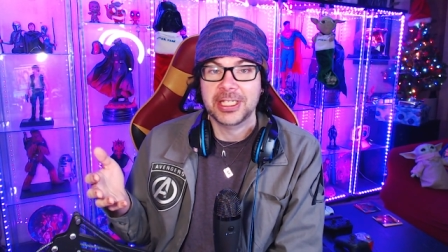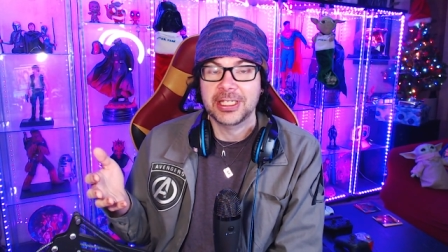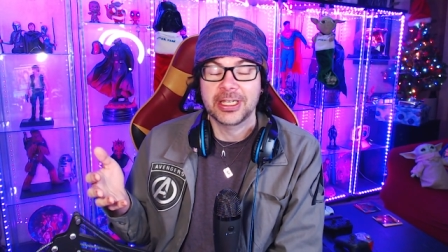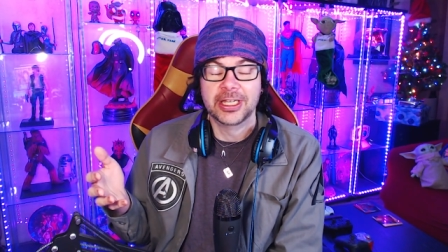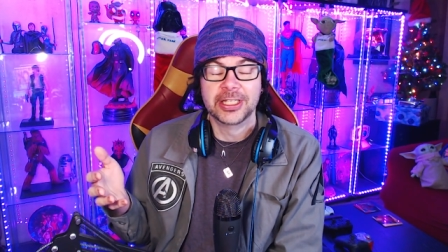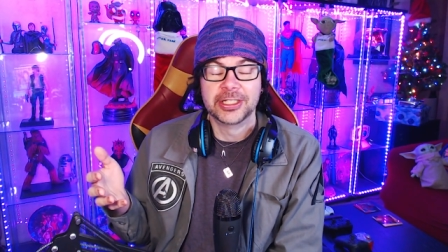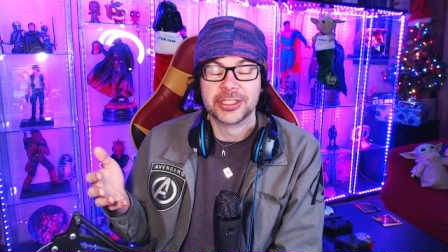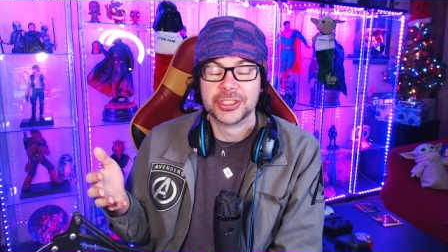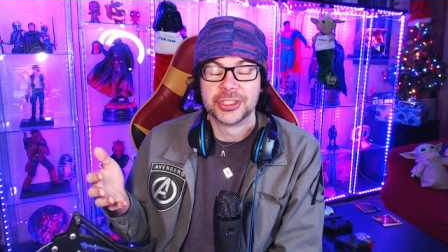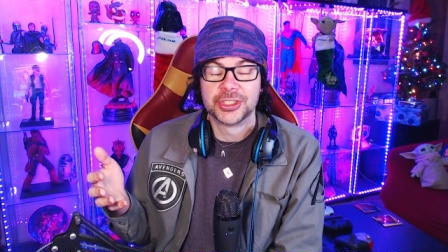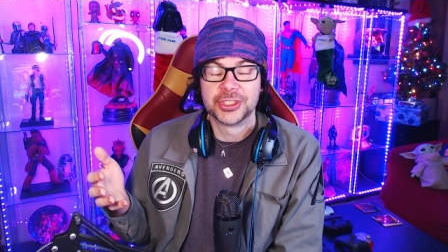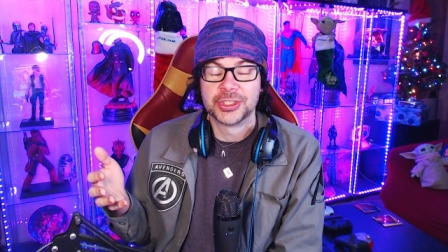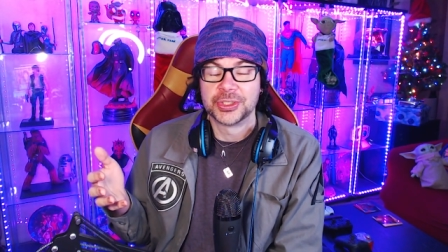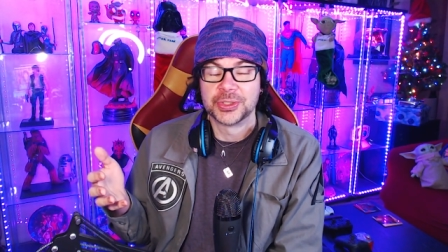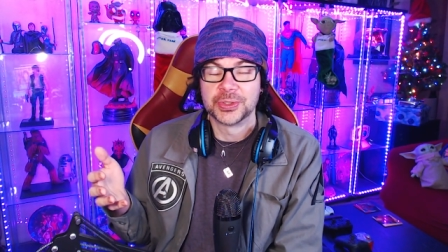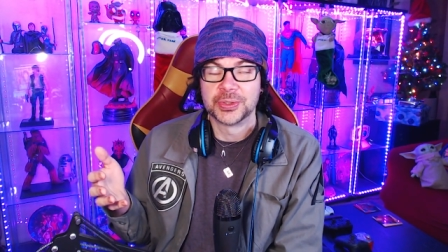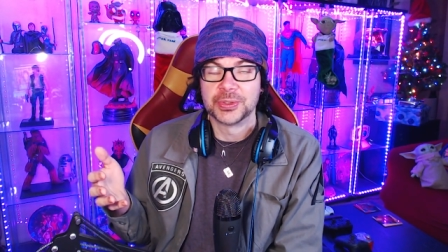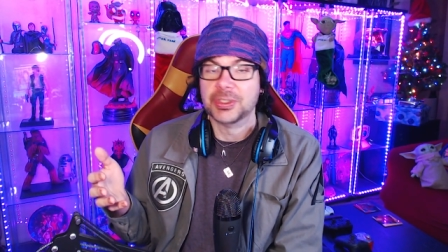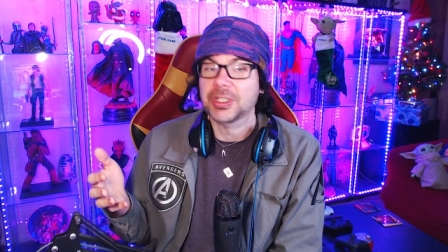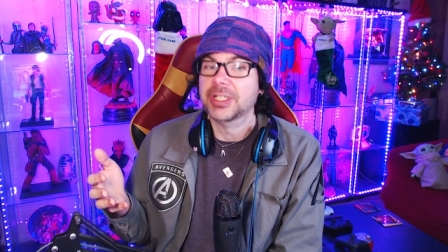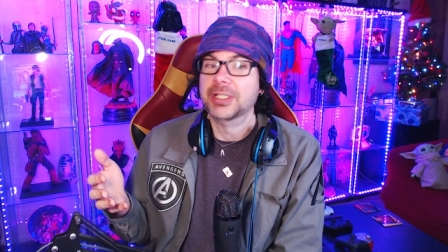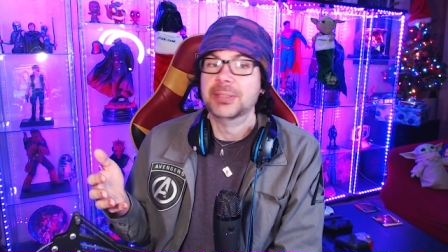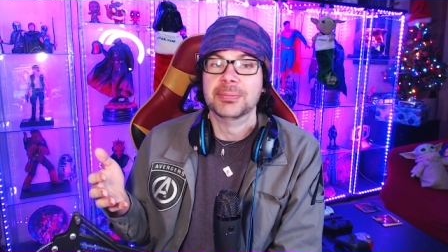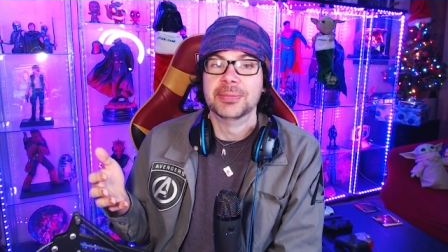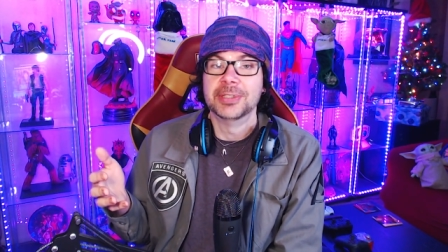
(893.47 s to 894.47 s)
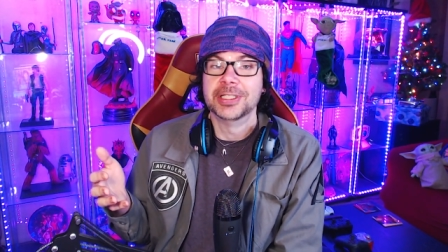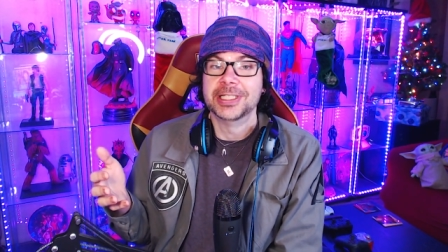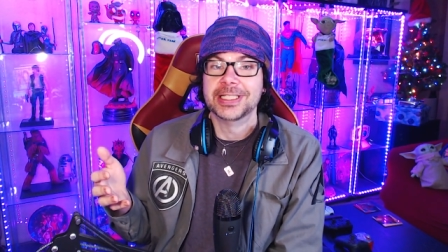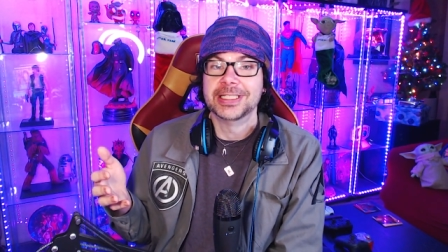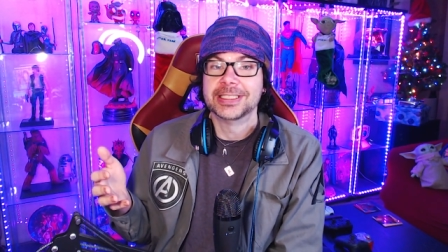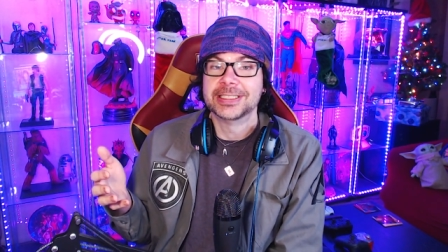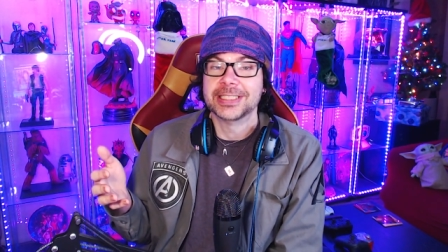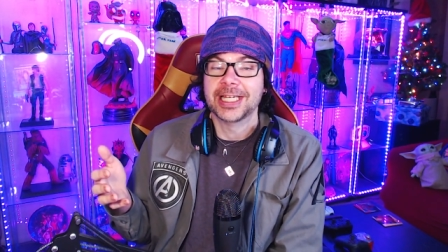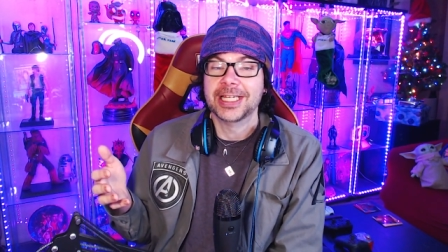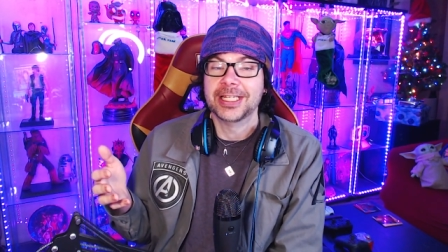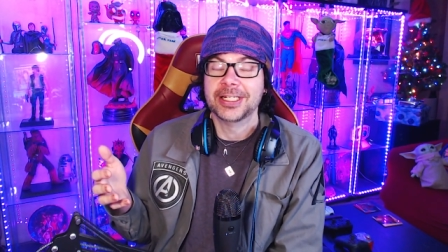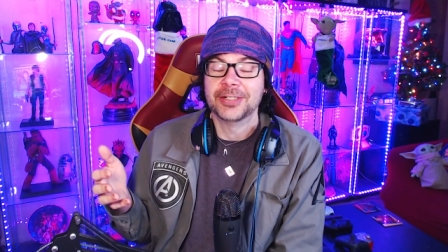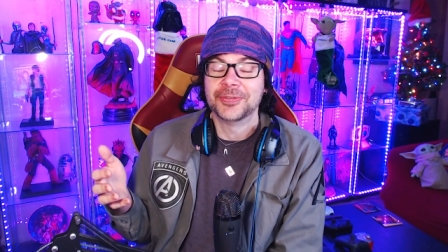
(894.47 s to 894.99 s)
extremely
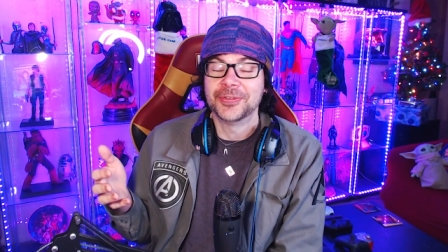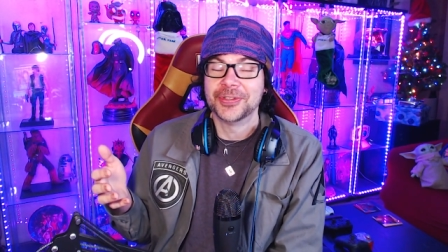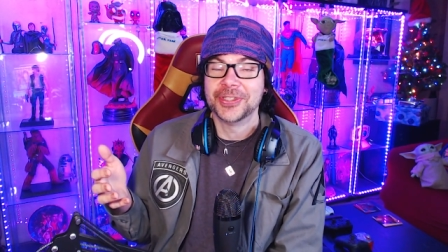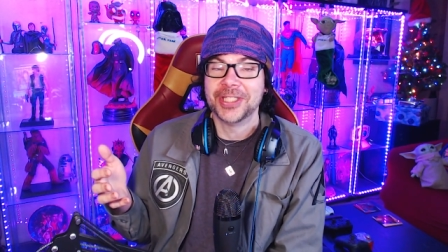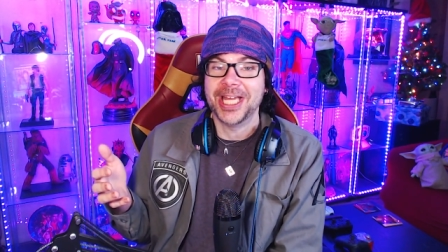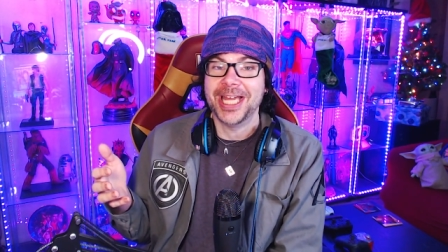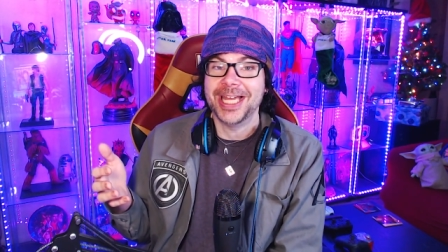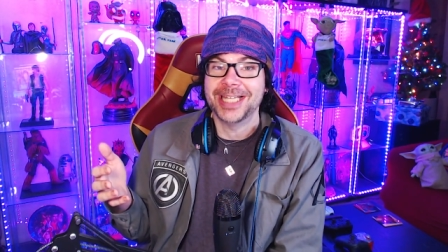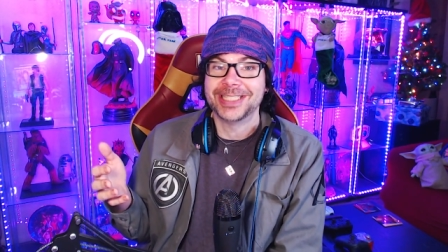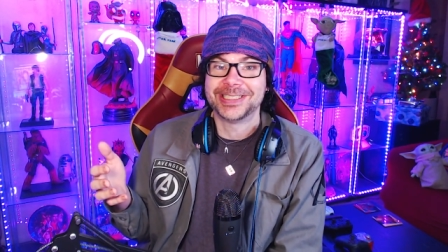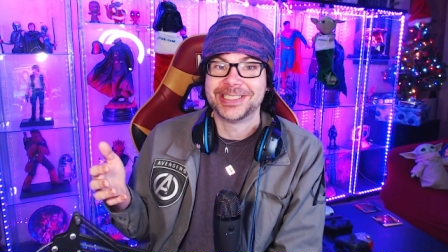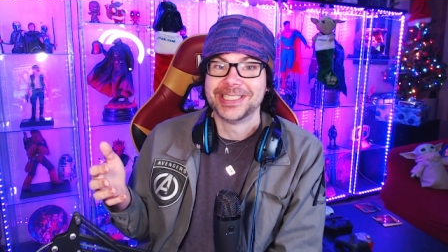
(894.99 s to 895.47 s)
excited for that.